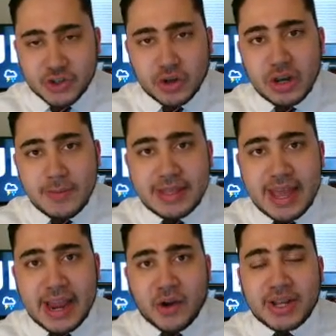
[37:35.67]
are going to be
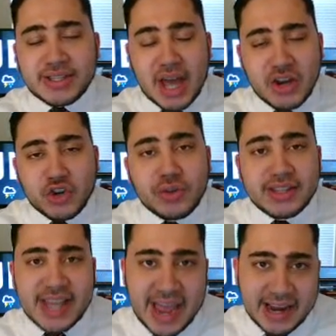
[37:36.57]
the areas under
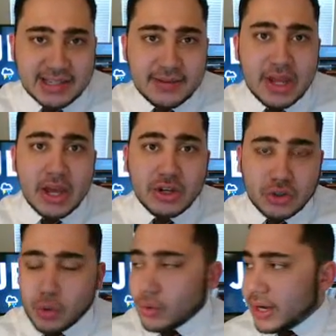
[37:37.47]
this active
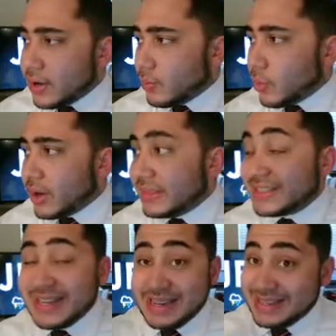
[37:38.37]
tornado warning,
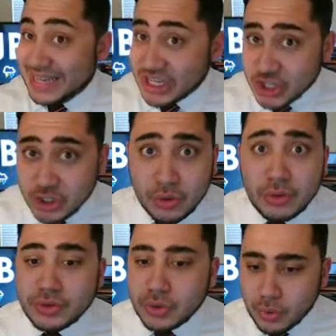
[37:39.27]
this
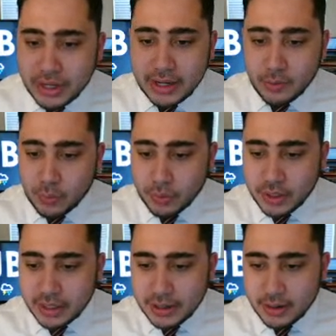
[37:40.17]
additional tornado
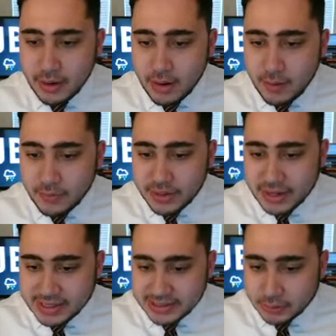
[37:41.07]
warning here for the
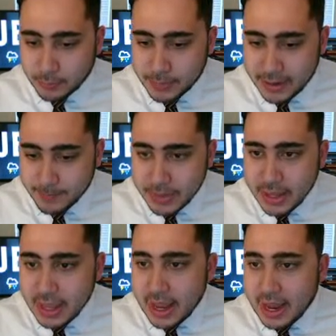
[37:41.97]
next little bit.
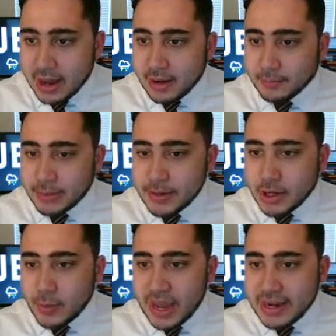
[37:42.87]
Let me
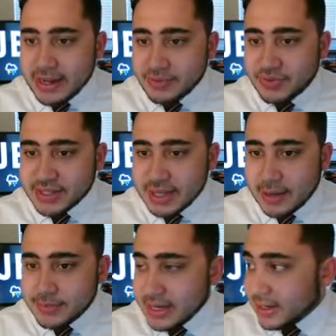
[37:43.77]
go ahead and get this
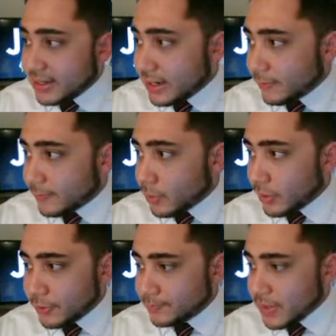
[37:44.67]
updated here for
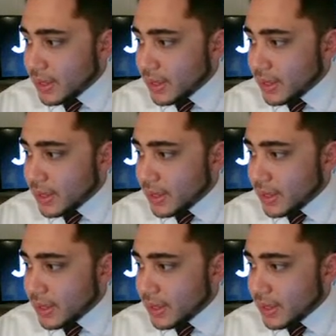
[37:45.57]
you.